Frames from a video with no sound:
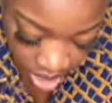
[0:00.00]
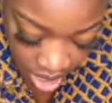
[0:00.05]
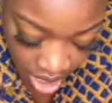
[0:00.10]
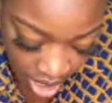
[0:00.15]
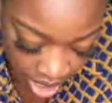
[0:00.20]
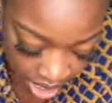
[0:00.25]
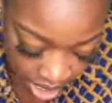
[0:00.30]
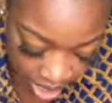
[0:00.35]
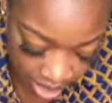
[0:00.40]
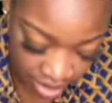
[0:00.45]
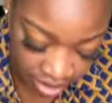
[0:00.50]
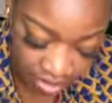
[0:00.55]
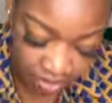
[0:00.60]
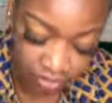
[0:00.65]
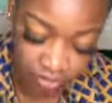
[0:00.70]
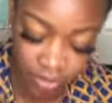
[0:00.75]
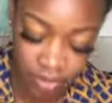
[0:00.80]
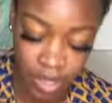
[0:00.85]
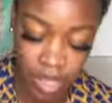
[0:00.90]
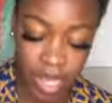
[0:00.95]
I
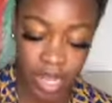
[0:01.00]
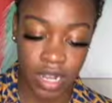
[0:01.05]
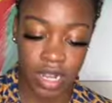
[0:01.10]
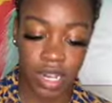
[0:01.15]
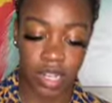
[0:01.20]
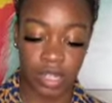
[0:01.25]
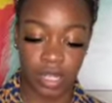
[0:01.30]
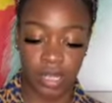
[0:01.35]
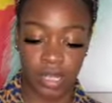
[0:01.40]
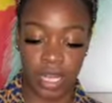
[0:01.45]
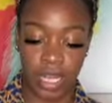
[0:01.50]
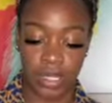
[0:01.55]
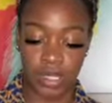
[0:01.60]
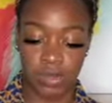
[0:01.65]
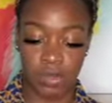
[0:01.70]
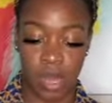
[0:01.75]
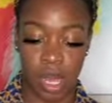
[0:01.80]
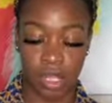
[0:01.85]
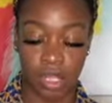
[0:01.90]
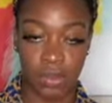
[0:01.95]
have another like
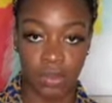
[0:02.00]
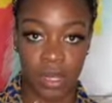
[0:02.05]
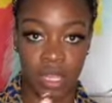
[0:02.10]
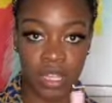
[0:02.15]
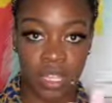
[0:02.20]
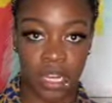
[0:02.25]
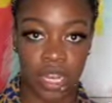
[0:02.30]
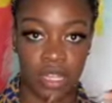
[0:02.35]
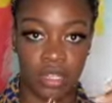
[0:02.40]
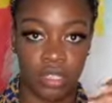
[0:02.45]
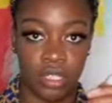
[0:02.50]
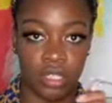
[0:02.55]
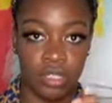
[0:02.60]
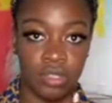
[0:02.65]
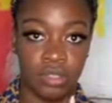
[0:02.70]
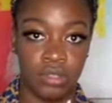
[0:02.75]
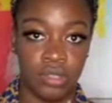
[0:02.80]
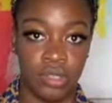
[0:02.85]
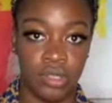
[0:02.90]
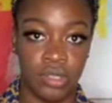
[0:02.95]
smaller one that I'll
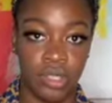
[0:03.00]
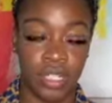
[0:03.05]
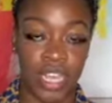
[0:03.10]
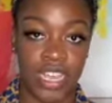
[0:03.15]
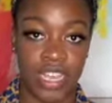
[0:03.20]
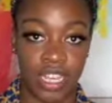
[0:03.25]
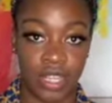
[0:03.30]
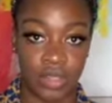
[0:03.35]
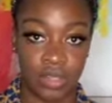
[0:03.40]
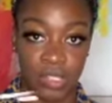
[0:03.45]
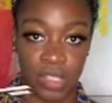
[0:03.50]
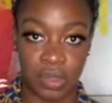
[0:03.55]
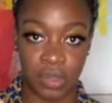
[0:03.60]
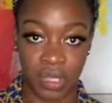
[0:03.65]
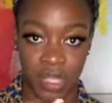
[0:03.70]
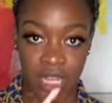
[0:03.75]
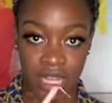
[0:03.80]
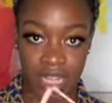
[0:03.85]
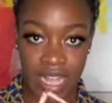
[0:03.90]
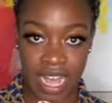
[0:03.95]
use. Like I use this one
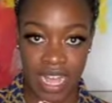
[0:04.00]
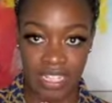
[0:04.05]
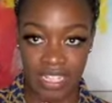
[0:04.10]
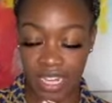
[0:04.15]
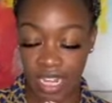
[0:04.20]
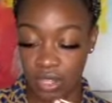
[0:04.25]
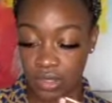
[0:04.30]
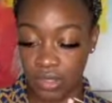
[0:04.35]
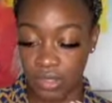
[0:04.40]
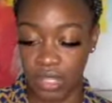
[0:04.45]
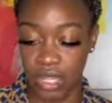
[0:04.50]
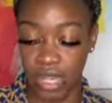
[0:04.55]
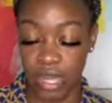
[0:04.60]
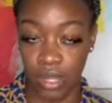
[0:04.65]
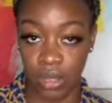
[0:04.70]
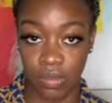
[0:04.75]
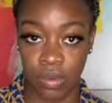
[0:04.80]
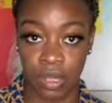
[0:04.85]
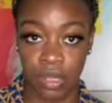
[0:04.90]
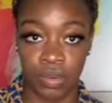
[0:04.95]
in class and I use the
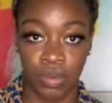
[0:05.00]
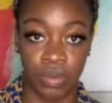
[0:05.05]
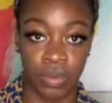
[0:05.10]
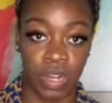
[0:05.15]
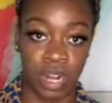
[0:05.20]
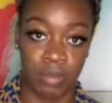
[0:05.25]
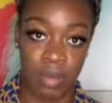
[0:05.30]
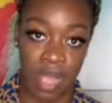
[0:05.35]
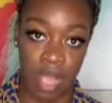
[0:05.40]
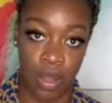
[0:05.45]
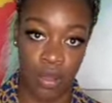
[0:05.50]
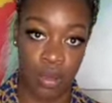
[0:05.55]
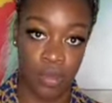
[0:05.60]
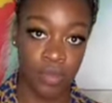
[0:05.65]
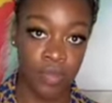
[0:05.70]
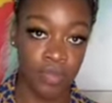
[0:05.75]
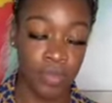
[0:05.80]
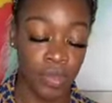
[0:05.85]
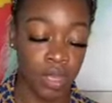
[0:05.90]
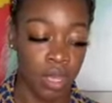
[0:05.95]
other one when I'm at
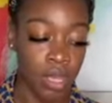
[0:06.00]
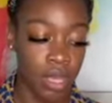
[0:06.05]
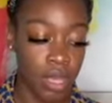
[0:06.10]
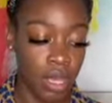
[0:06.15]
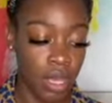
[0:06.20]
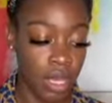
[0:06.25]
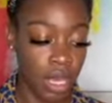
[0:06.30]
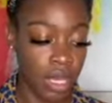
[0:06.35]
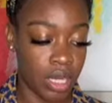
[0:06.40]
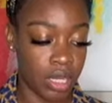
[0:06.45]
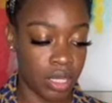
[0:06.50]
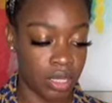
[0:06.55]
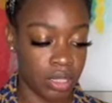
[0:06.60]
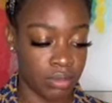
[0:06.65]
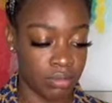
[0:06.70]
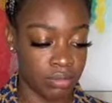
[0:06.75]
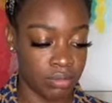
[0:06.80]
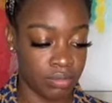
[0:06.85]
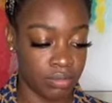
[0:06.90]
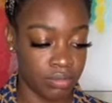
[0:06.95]
home.
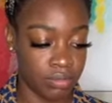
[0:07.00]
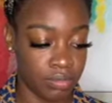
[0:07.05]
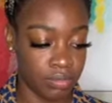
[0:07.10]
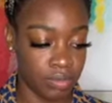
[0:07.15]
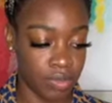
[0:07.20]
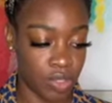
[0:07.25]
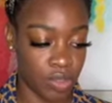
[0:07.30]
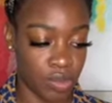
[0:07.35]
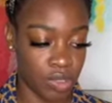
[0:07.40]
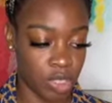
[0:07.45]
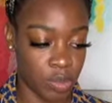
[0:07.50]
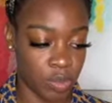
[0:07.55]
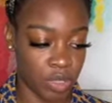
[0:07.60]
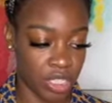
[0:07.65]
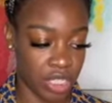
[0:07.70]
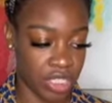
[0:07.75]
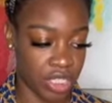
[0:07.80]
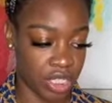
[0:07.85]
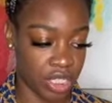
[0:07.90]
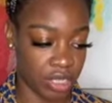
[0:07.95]
This one is
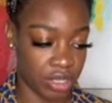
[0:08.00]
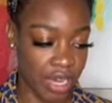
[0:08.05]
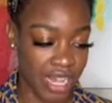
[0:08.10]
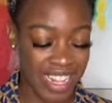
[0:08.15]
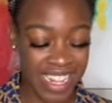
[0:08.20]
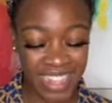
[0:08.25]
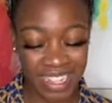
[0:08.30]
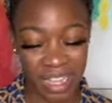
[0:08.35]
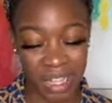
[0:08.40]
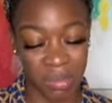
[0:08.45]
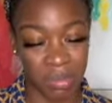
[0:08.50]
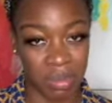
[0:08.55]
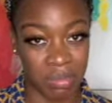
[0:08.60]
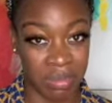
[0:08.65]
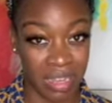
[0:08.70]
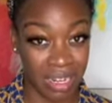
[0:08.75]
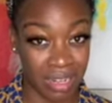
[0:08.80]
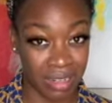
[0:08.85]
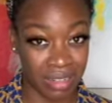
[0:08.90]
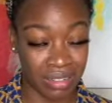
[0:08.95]
pretty chill. I like the other one
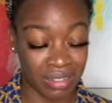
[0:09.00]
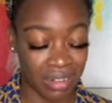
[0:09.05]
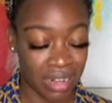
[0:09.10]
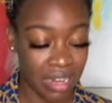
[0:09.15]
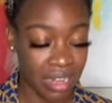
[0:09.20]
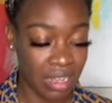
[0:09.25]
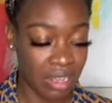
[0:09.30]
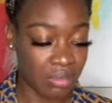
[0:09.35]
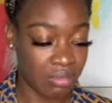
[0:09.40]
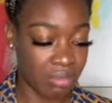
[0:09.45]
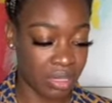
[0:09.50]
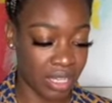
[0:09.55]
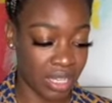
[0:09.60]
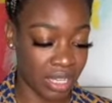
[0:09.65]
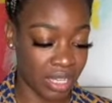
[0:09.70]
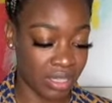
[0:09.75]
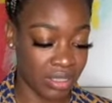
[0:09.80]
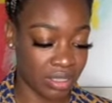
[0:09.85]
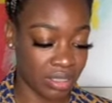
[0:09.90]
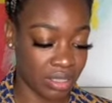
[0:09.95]
better,
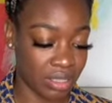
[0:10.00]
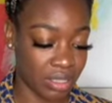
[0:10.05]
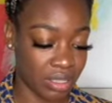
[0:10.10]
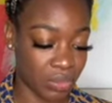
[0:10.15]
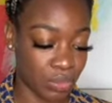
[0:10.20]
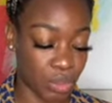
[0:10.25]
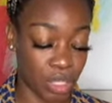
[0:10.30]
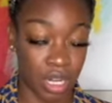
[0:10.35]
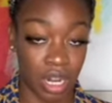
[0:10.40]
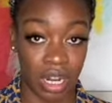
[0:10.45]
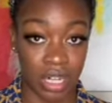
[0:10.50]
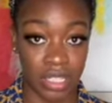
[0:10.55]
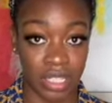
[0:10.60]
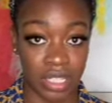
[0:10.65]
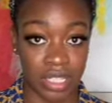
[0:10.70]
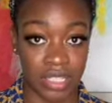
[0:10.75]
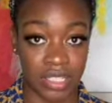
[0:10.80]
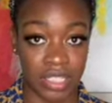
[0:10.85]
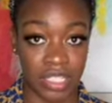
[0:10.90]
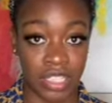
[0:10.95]
but
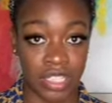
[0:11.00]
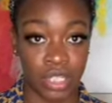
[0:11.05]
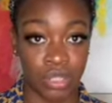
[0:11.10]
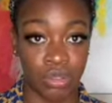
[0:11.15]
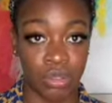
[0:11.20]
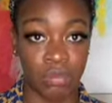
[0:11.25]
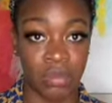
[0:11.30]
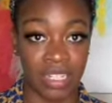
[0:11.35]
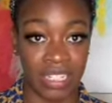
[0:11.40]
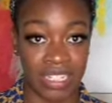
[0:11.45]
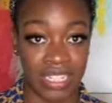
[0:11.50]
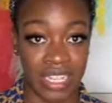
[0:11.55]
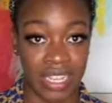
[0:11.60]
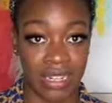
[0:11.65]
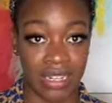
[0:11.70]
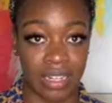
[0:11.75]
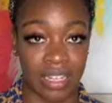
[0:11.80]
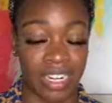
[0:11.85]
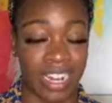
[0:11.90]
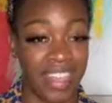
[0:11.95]
regardless, get you a book
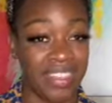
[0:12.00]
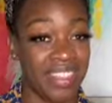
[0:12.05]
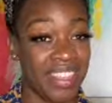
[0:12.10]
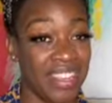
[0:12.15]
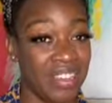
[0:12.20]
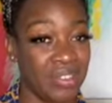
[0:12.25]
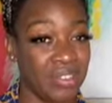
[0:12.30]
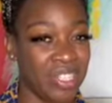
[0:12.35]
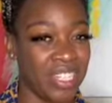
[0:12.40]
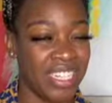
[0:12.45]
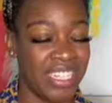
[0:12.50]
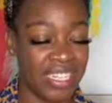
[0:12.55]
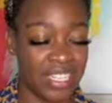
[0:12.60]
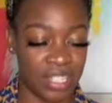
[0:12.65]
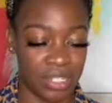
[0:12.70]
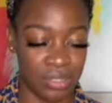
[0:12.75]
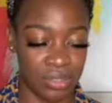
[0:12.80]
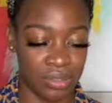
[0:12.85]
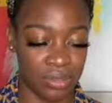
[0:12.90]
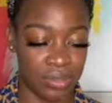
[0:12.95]
stand, and I think you should get
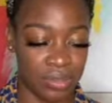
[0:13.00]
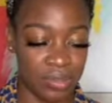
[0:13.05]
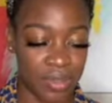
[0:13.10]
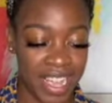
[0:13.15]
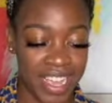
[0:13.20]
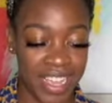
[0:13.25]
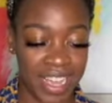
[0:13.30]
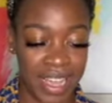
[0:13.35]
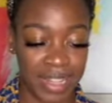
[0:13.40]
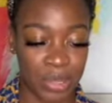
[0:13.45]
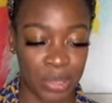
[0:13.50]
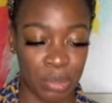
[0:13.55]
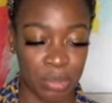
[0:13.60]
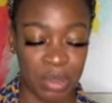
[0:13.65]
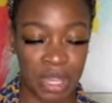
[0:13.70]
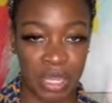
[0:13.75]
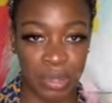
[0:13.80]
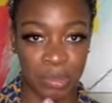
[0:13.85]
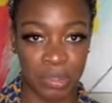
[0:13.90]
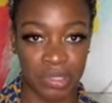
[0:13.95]
two. I got little
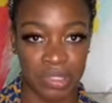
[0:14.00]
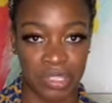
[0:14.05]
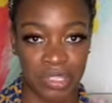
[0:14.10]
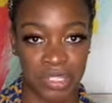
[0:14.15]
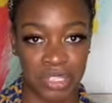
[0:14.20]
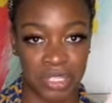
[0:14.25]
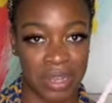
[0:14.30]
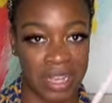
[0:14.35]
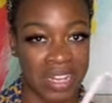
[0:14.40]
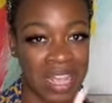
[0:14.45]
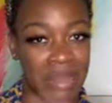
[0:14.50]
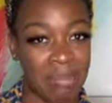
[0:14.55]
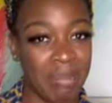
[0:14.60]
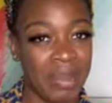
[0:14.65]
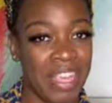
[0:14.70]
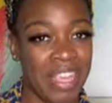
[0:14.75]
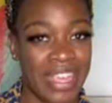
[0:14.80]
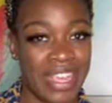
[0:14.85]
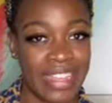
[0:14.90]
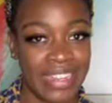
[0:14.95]
pink ones because you know I like
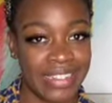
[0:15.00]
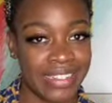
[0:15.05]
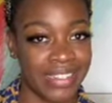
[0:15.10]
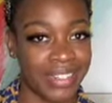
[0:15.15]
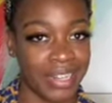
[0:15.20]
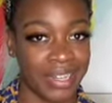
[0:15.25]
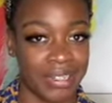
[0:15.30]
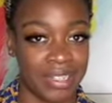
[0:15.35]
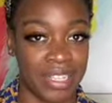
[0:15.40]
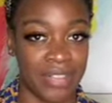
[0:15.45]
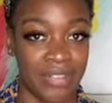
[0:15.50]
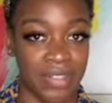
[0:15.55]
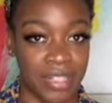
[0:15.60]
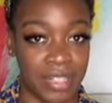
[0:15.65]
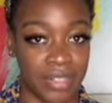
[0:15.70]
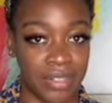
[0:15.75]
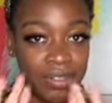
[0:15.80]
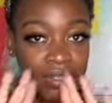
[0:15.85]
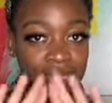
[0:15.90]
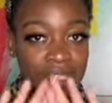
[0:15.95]
pink, you know, even
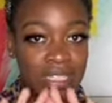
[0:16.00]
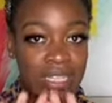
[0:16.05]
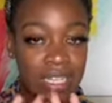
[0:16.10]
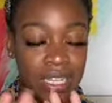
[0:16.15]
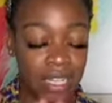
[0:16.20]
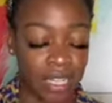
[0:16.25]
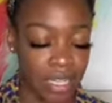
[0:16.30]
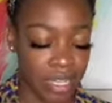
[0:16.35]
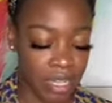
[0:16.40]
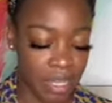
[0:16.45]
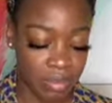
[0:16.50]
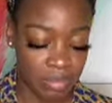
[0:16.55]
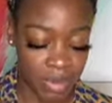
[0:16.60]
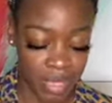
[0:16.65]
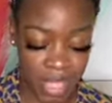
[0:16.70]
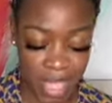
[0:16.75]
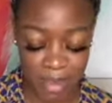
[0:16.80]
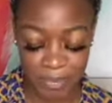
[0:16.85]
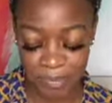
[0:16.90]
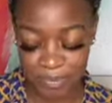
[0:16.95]
though, but yeah.